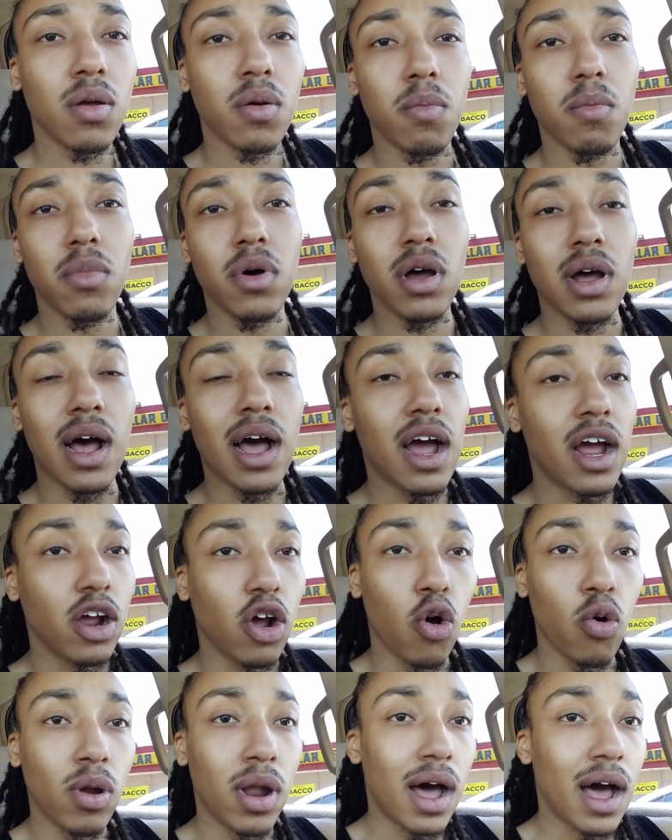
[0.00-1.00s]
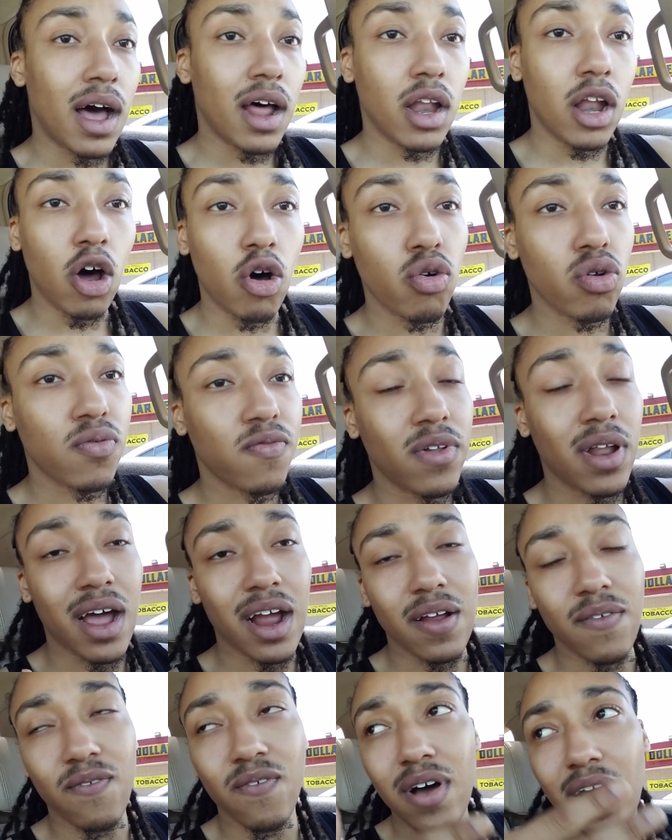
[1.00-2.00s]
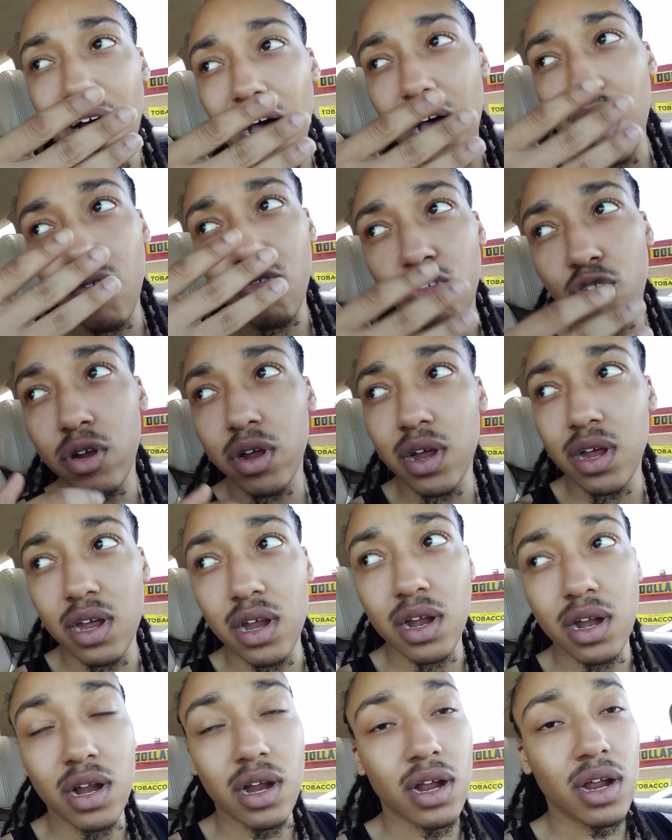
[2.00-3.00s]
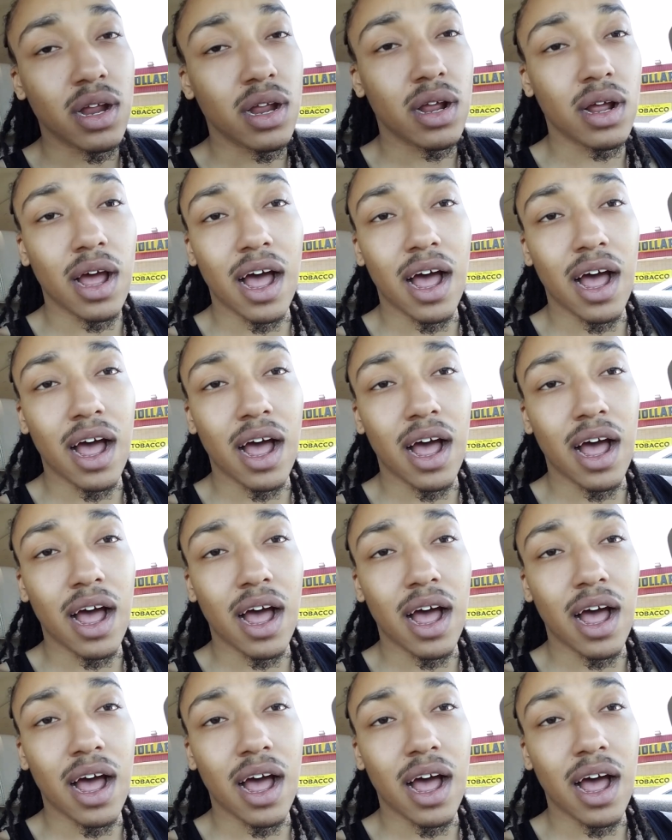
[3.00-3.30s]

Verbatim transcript: But I ain't gonna lie, I lost like five dreads, G.